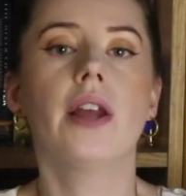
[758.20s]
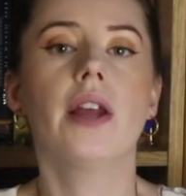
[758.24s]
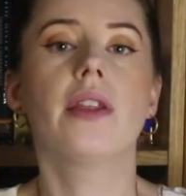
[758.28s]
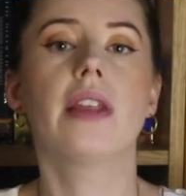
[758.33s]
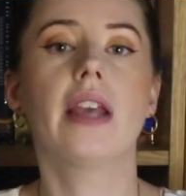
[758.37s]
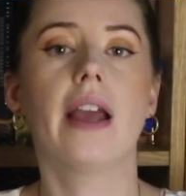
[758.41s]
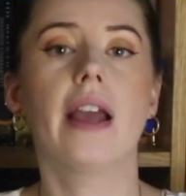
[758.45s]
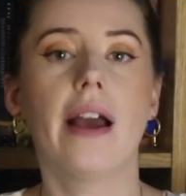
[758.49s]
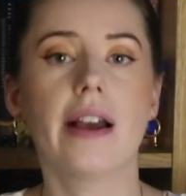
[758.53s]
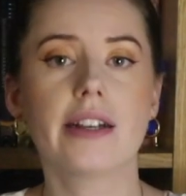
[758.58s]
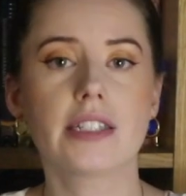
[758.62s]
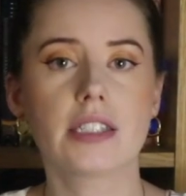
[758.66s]

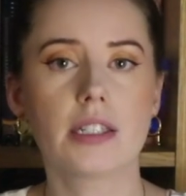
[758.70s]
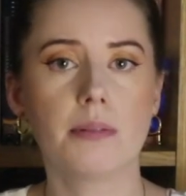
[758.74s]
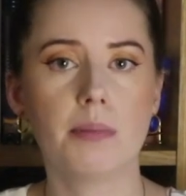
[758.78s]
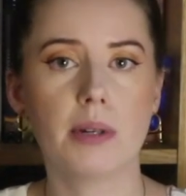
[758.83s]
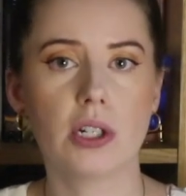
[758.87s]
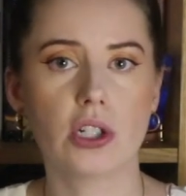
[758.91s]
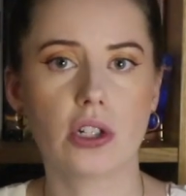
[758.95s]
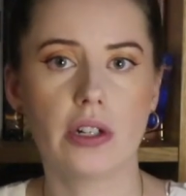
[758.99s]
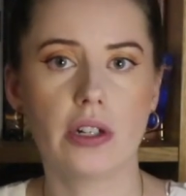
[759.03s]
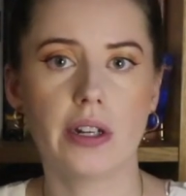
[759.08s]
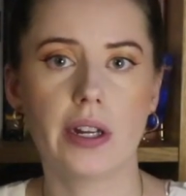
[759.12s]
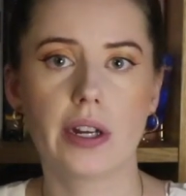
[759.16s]
The
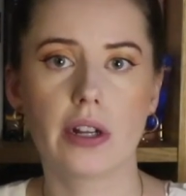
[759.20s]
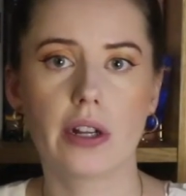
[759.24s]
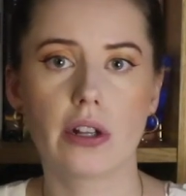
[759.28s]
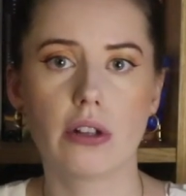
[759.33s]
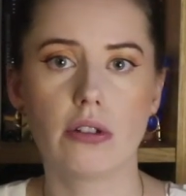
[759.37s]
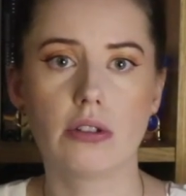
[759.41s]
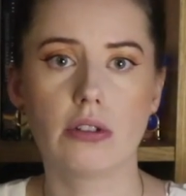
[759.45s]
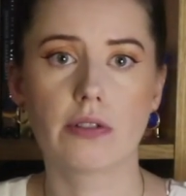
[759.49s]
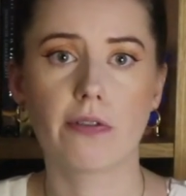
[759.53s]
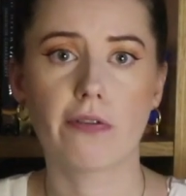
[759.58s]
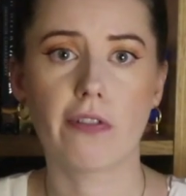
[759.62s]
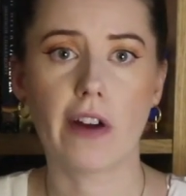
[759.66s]
exhibition
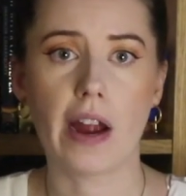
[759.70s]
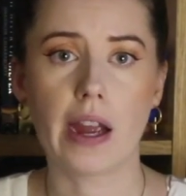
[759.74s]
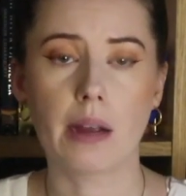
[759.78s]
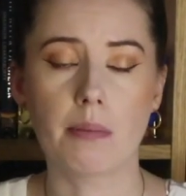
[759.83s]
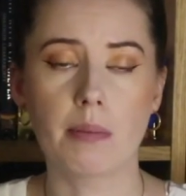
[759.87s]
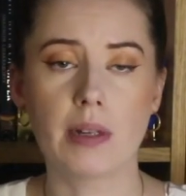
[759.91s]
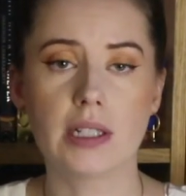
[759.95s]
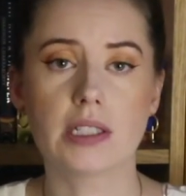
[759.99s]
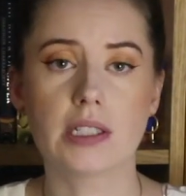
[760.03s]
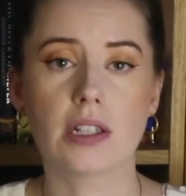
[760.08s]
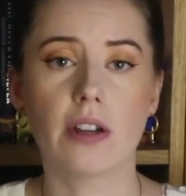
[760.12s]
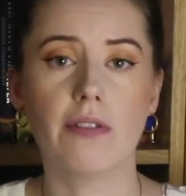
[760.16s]
includes
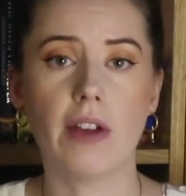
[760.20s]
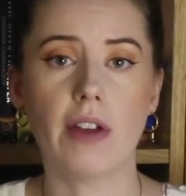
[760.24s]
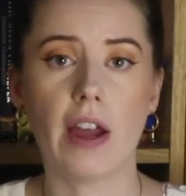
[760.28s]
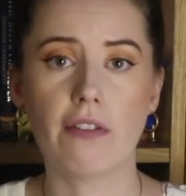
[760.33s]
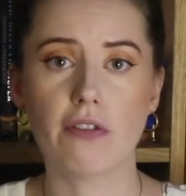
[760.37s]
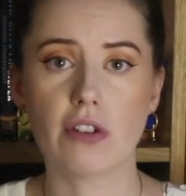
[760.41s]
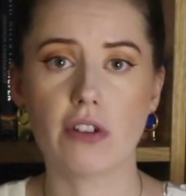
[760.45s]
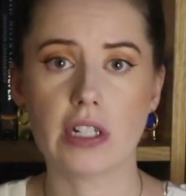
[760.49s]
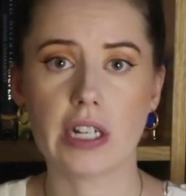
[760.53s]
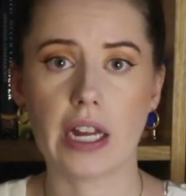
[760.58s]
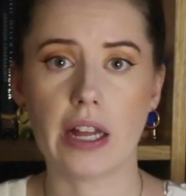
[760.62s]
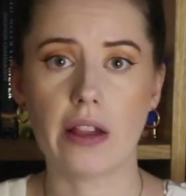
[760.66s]
fragments of
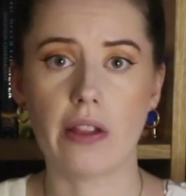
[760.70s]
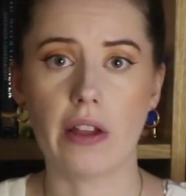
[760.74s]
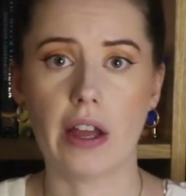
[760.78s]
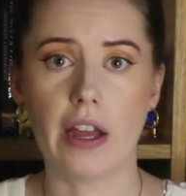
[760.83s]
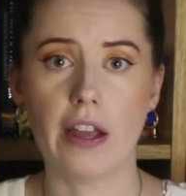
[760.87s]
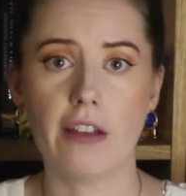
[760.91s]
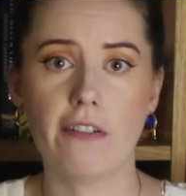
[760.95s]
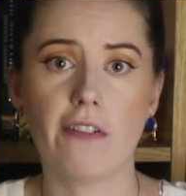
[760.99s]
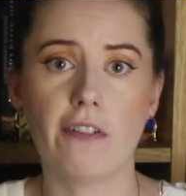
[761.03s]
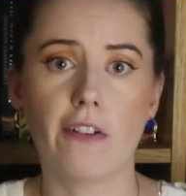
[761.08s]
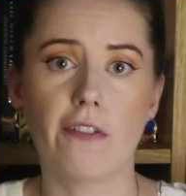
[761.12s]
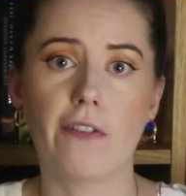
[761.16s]
everyday
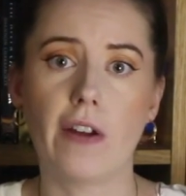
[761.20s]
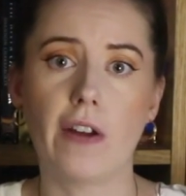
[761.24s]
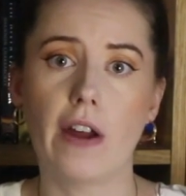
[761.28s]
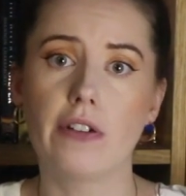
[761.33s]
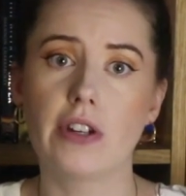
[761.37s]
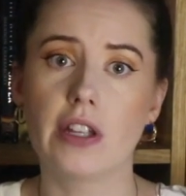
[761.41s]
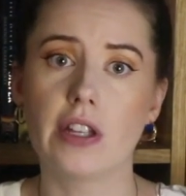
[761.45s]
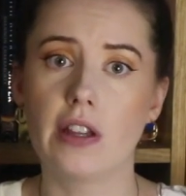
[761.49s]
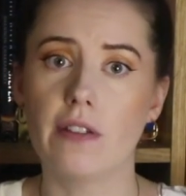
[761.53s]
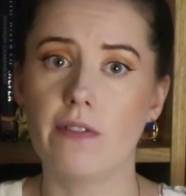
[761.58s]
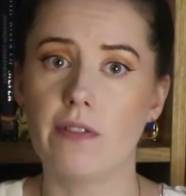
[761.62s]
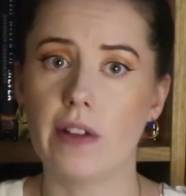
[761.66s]
life
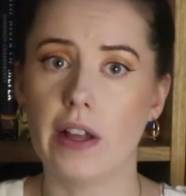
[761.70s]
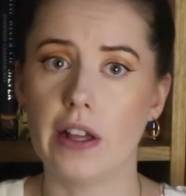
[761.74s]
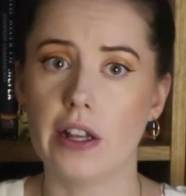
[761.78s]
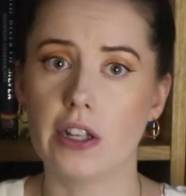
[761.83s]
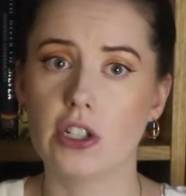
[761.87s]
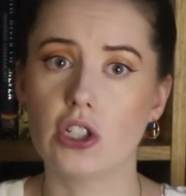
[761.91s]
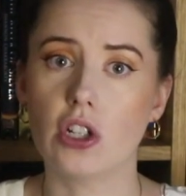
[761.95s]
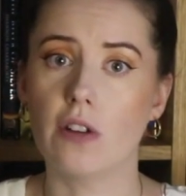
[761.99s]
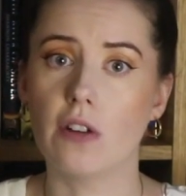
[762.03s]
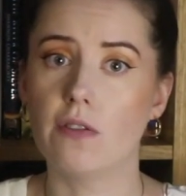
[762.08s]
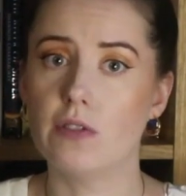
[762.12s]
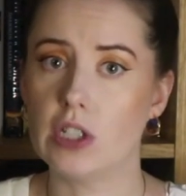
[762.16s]
found in the
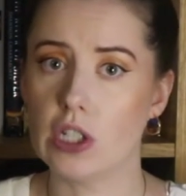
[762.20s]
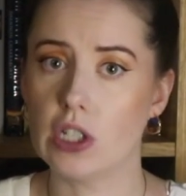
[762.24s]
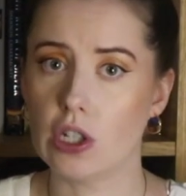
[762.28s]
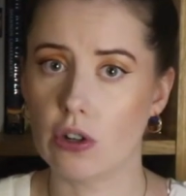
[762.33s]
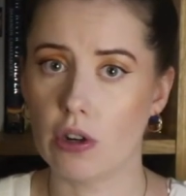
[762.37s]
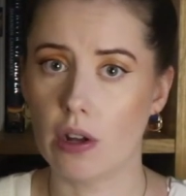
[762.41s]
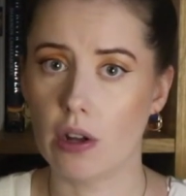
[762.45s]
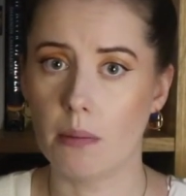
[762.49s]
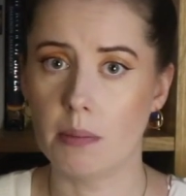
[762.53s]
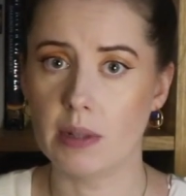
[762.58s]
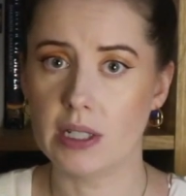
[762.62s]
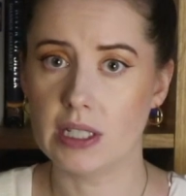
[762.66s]
village of Deir
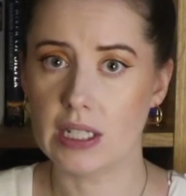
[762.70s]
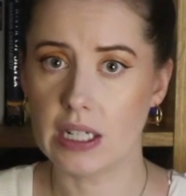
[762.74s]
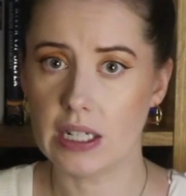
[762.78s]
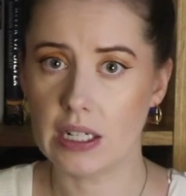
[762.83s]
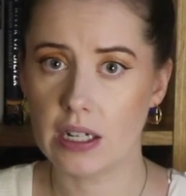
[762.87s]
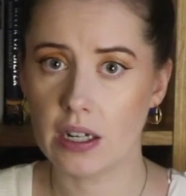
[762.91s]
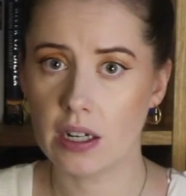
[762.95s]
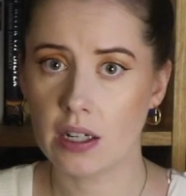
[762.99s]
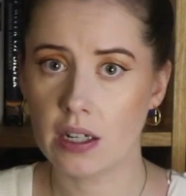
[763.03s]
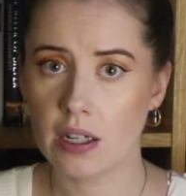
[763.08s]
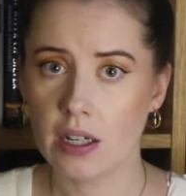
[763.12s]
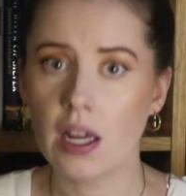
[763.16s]

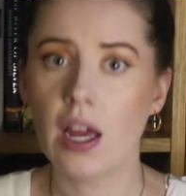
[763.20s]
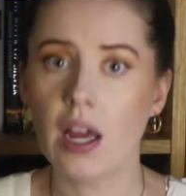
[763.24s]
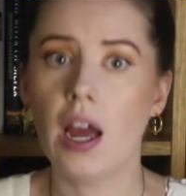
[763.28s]
el-Medina,